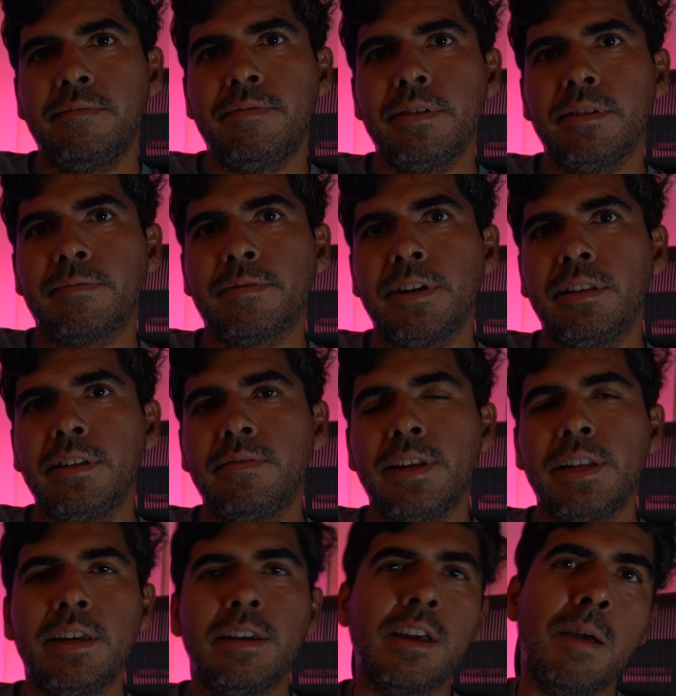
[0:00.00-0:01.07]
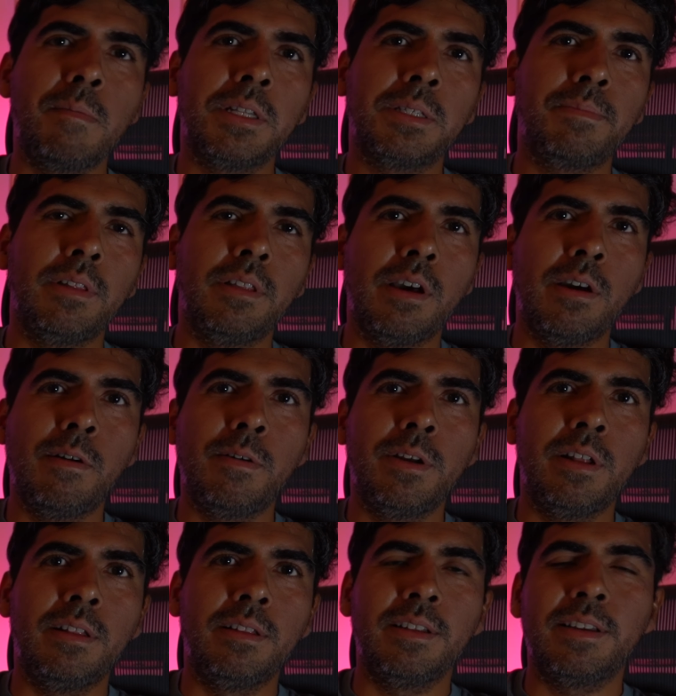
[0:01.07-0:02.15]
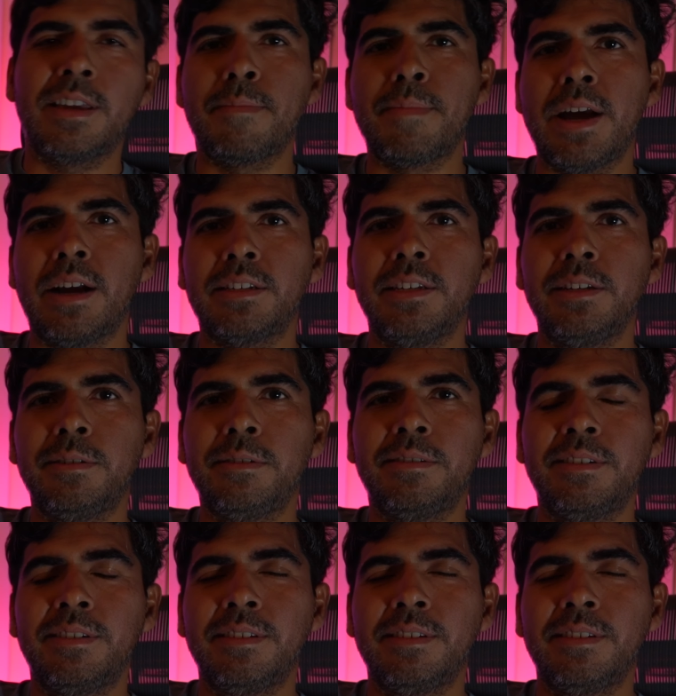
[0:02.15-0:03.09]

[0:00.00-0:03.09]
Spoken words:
Feel free to leave any comments below and I'll get back to you.